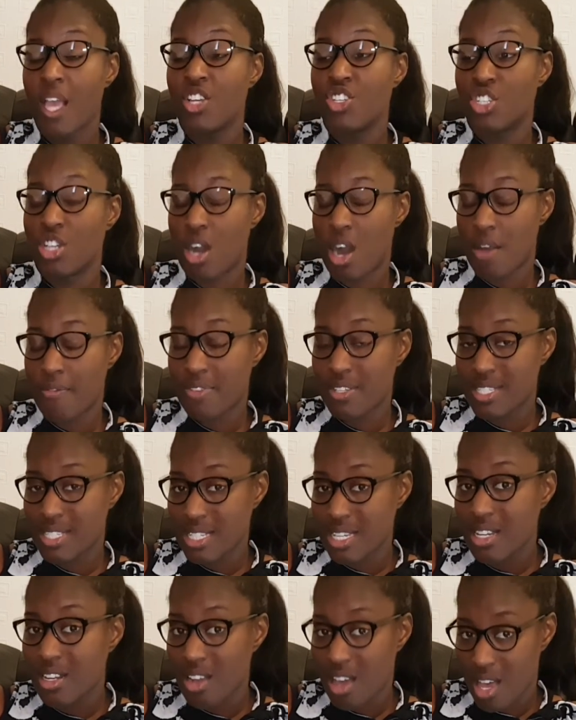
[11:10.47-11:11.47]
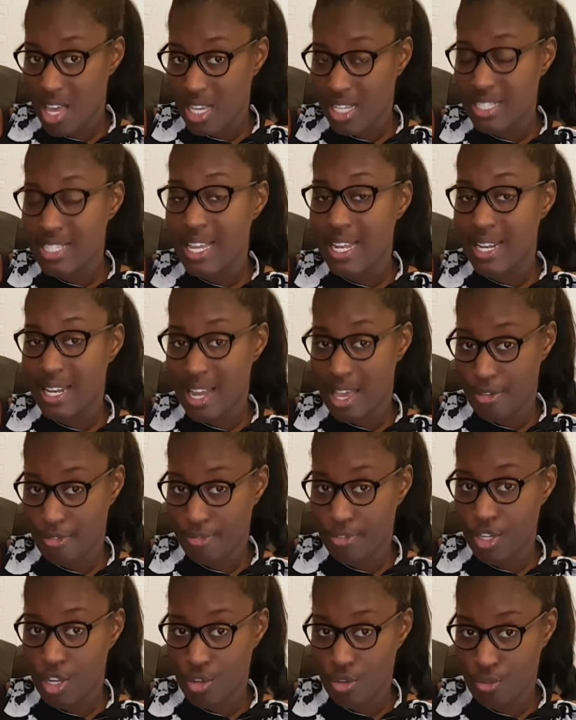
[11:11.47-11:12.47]
She obviously likes
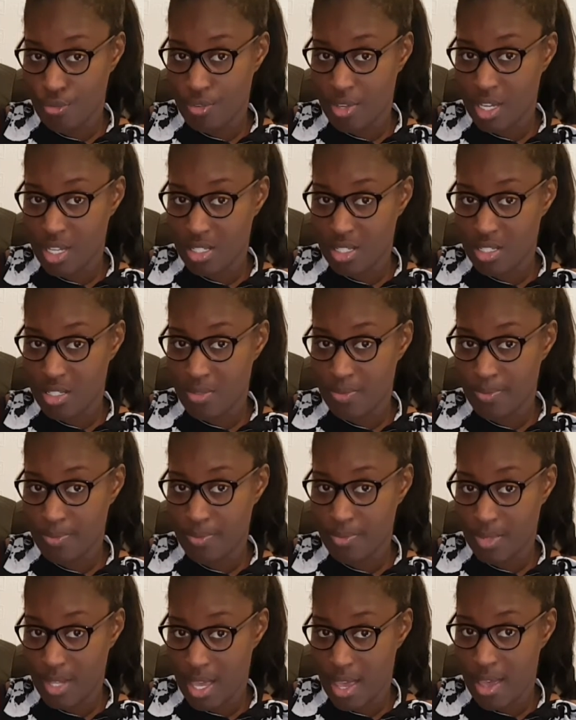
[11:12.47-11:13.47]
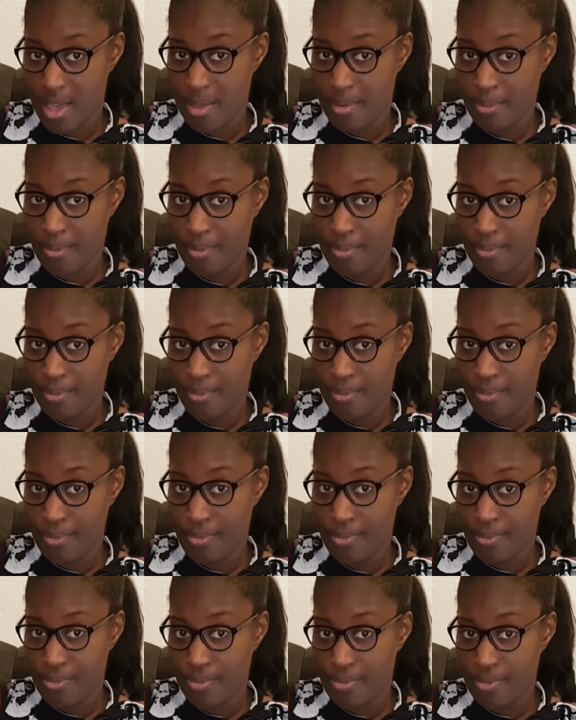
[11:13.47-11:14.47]
leftovers, yeah?
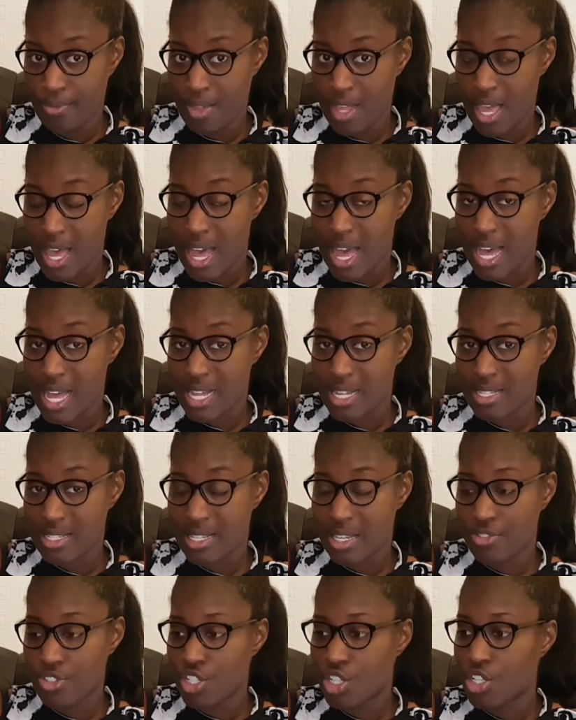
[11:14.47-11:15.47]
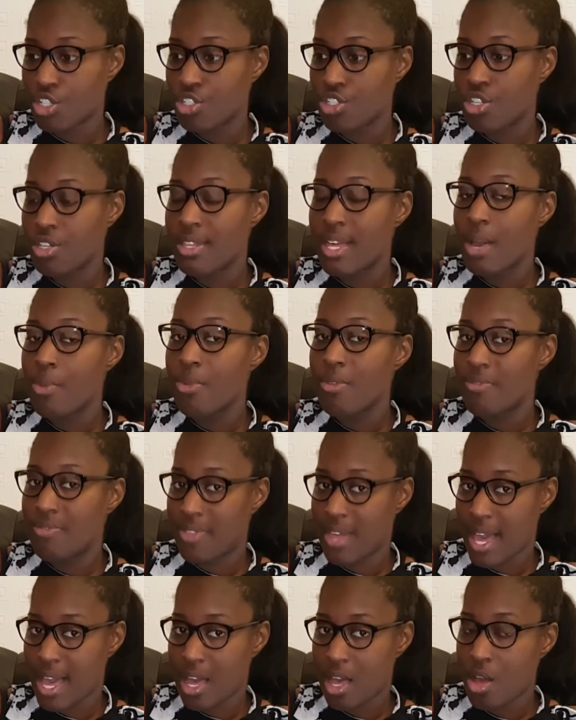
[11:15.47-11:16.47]
And if she can do that with
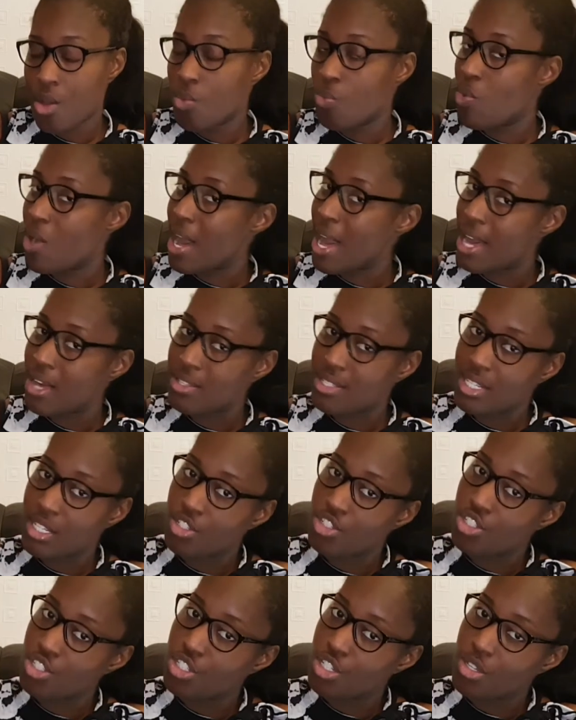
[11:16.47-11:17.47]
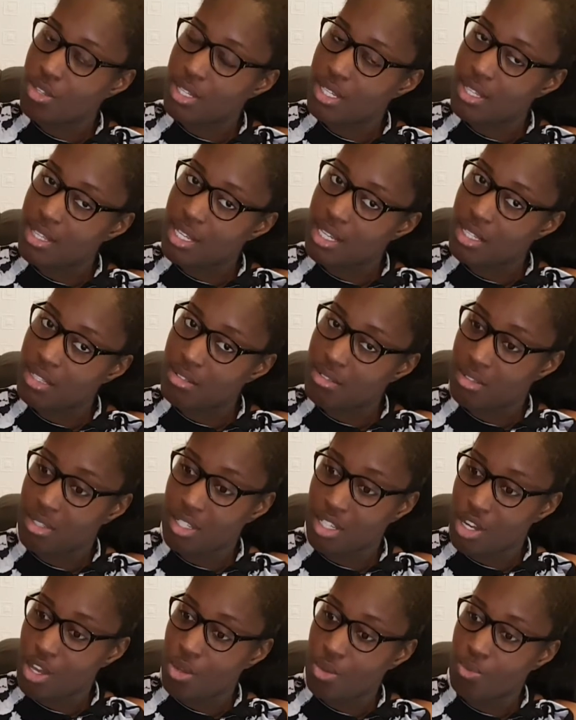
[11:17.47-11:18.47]
that, what else can she do? You think,
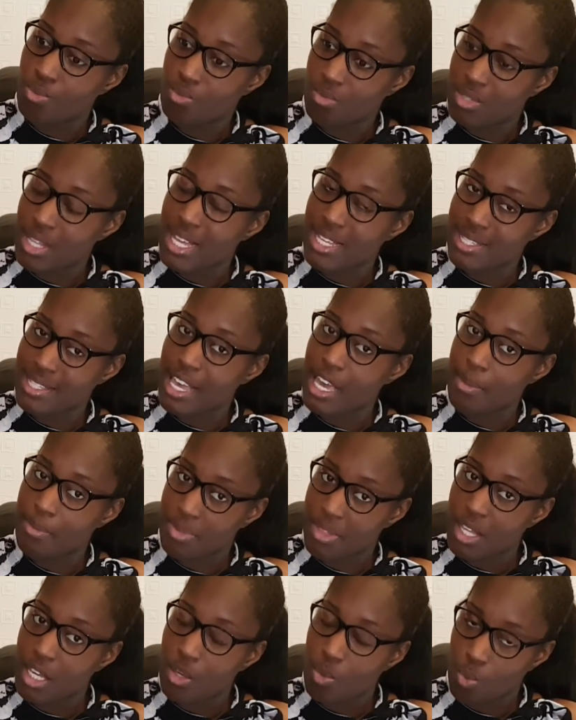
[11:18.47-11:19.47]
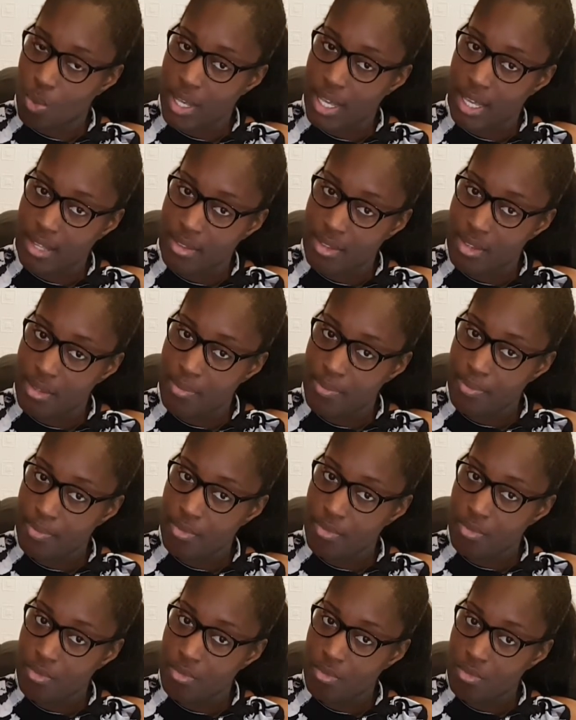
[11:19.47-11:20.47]
you know, that same thing with,
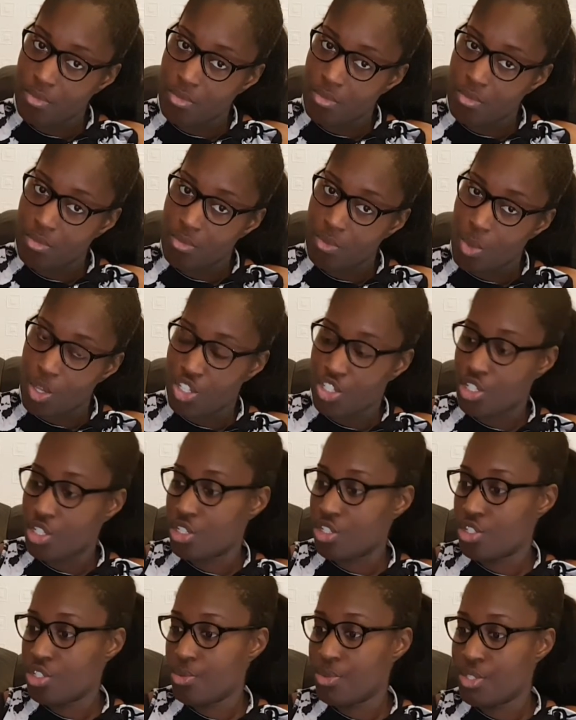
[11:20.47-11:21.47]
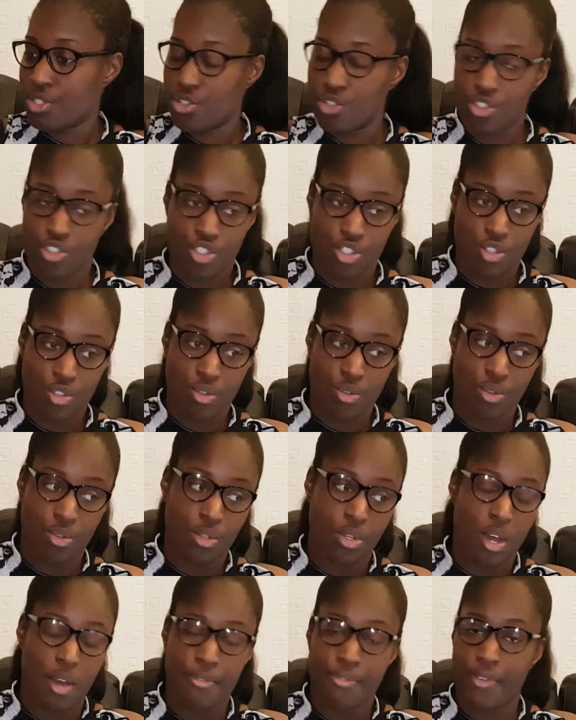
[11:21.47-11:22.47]
what she's going to do as soon as you're
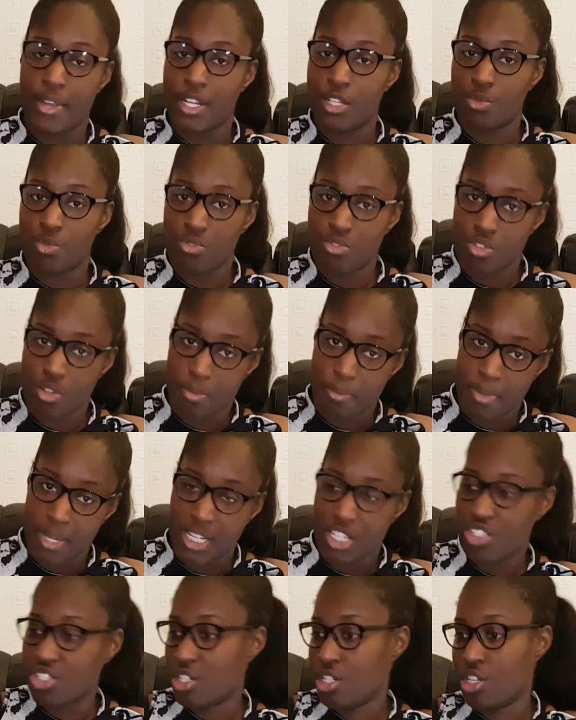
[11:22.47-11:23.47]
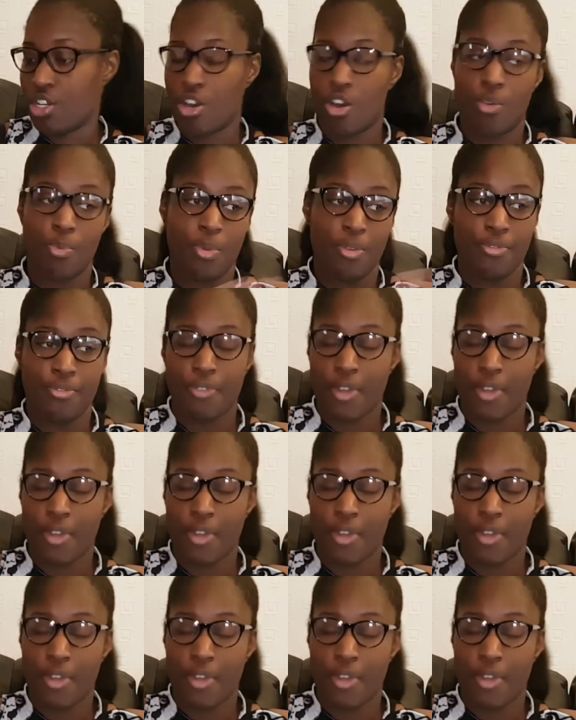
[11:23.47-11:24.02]
not friends with somebody, she's going to go